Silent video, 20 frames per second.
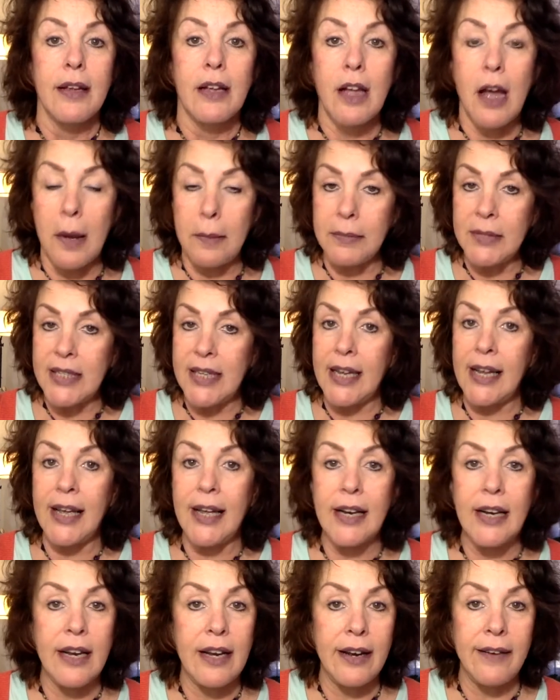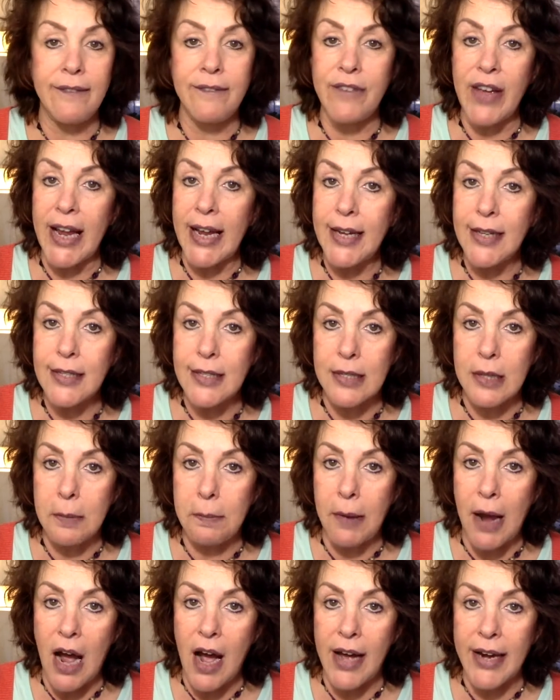comes in and invades the
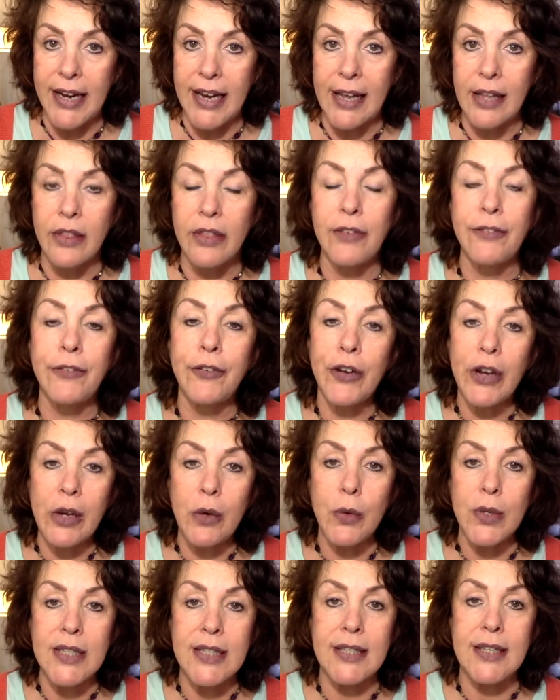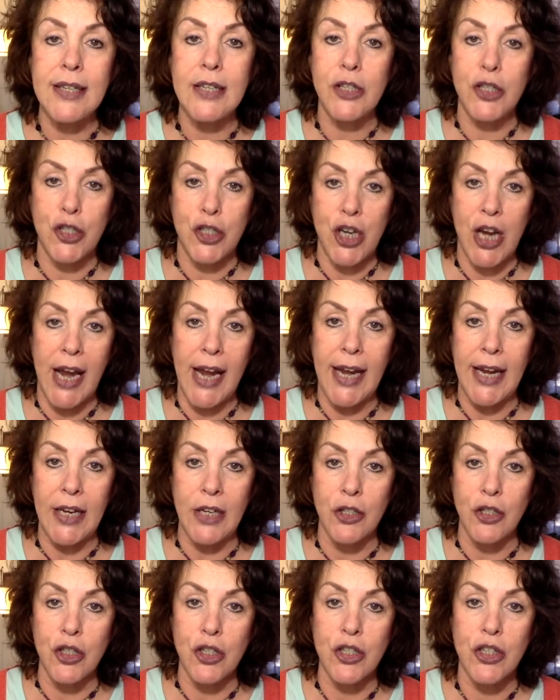body, the frequencies
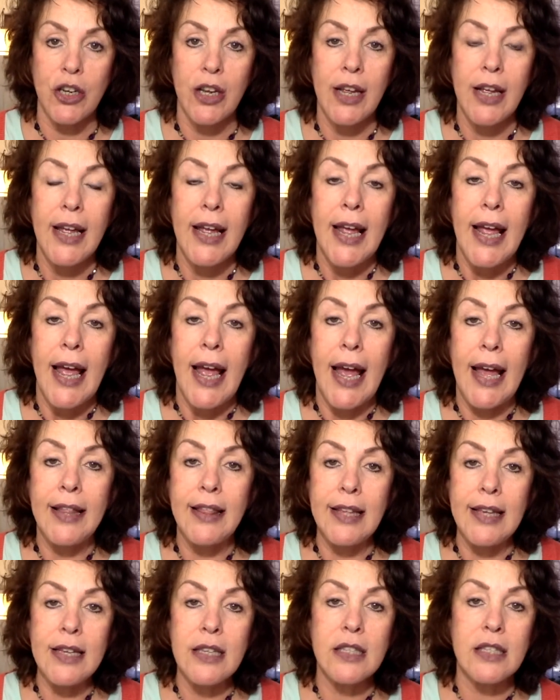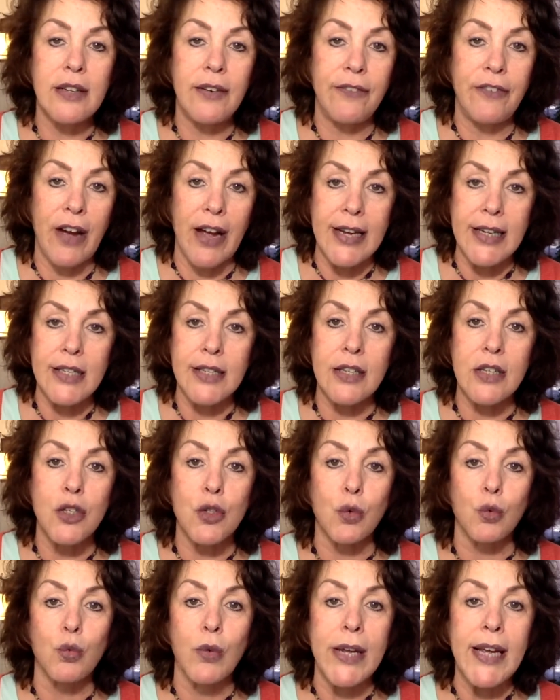change. And these
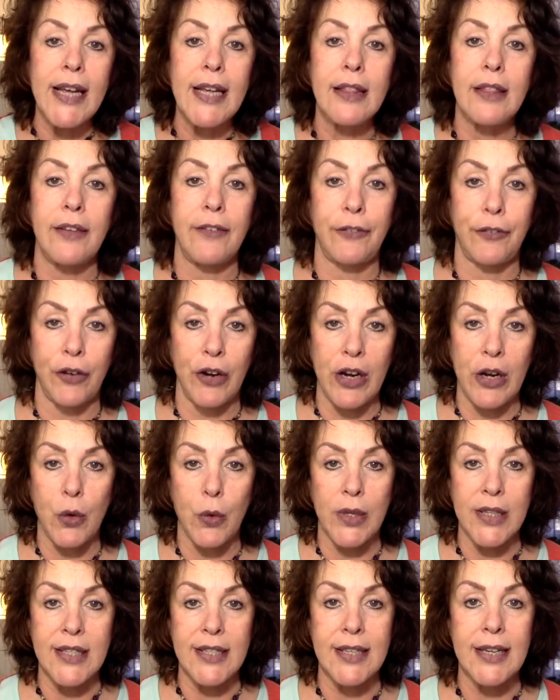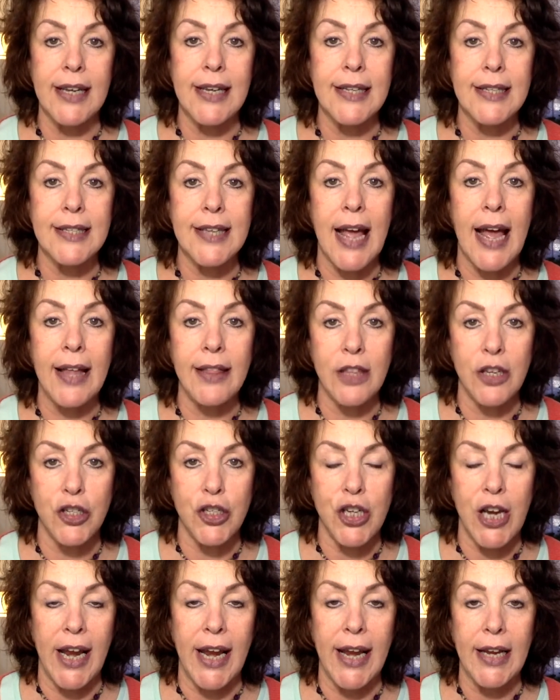devices read the frequencies and the
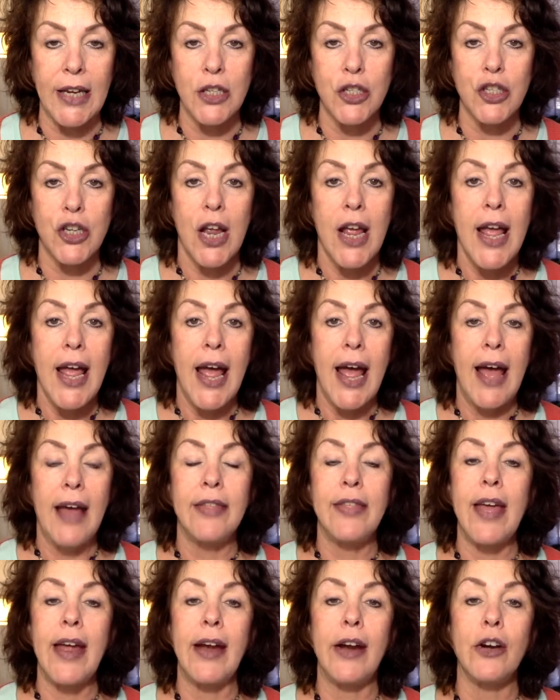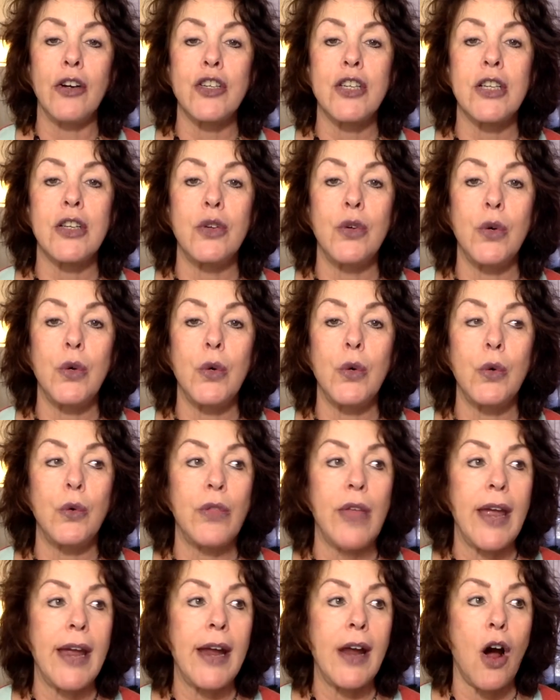change And
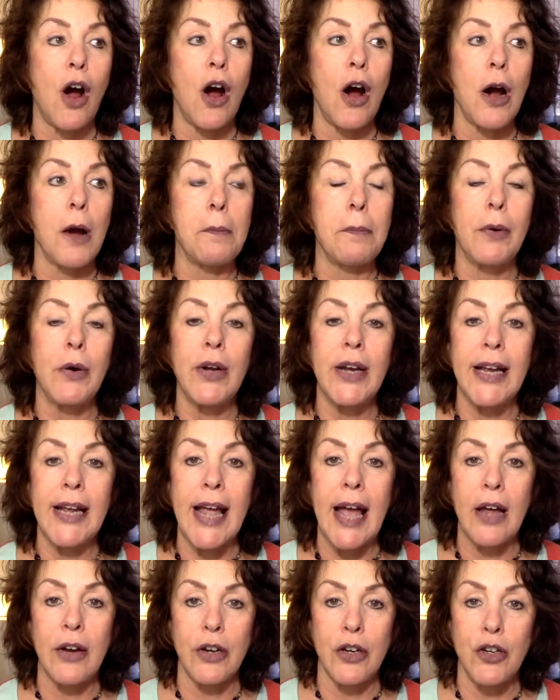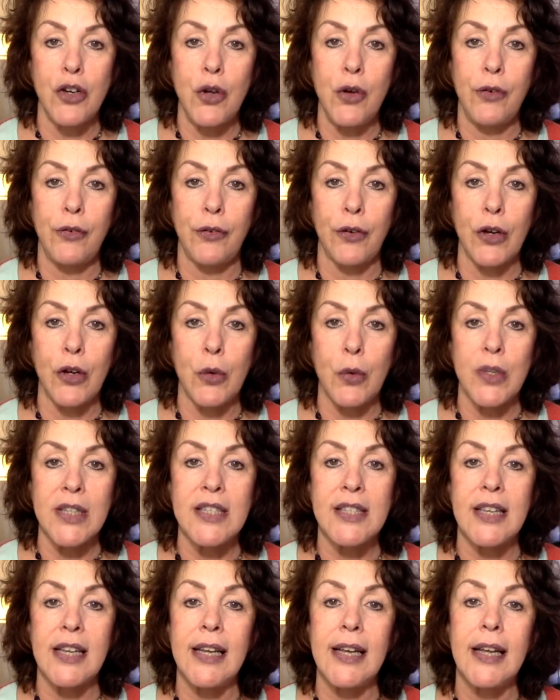they are putting out a new
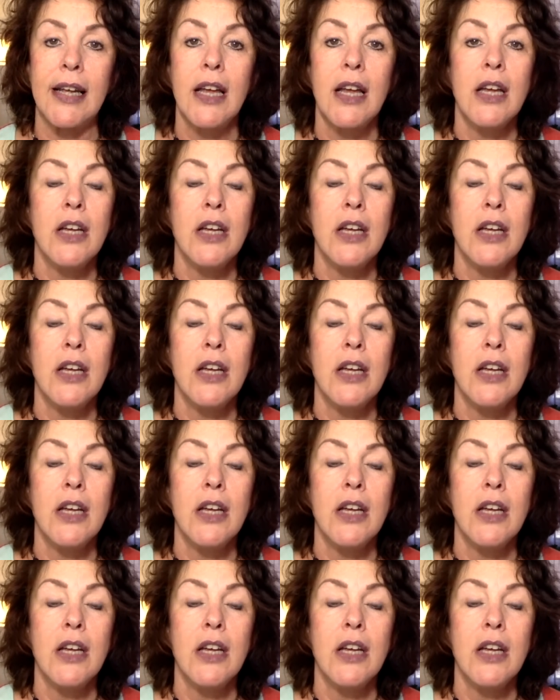frequency